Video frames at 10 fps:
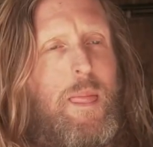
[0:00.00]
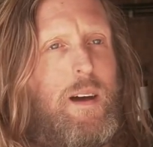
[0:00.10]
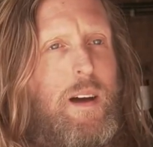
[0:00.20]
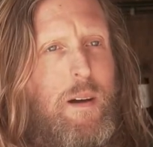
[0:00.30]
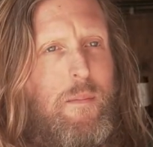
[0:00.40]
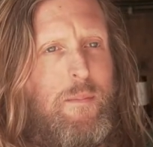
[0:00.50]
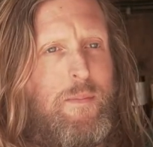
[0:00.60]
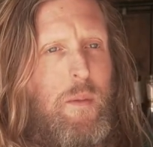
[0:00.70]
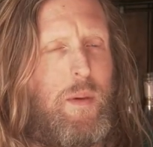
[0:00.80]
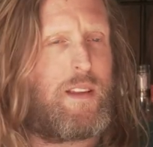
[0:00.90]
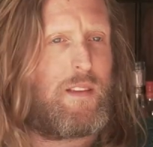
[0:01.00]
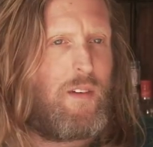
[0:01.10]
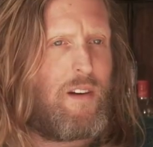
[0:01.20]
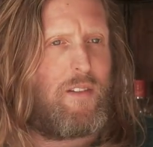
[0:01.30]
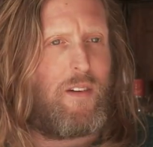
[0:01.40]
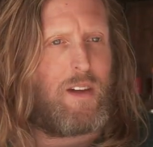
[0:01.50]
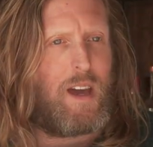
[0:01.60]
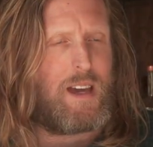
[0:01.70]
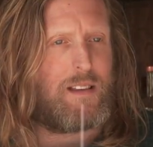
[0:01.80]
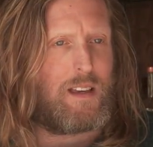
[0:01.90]
um, but it's a very, very
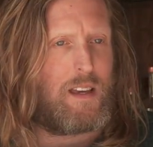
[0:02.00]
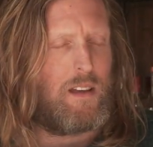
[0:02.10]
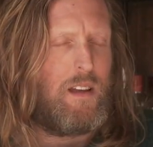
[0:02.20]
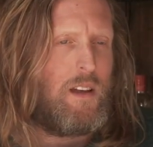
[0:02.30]
hazy